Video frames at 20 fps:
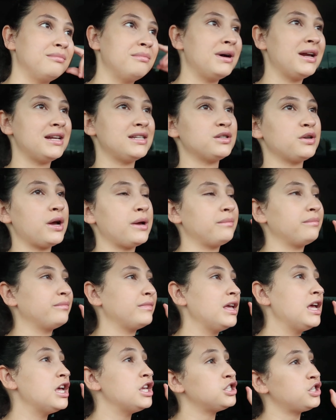But it's okay.
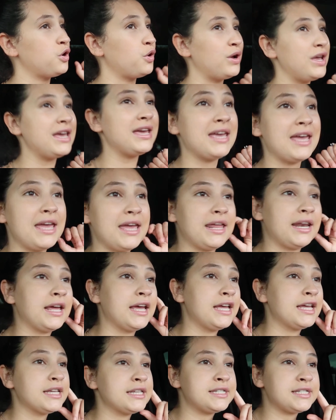So he
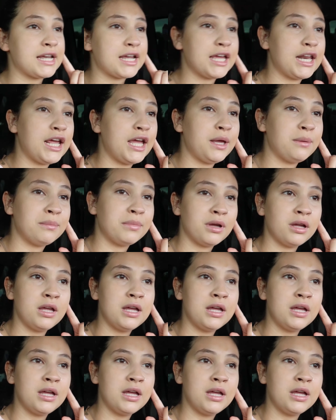can suck it up.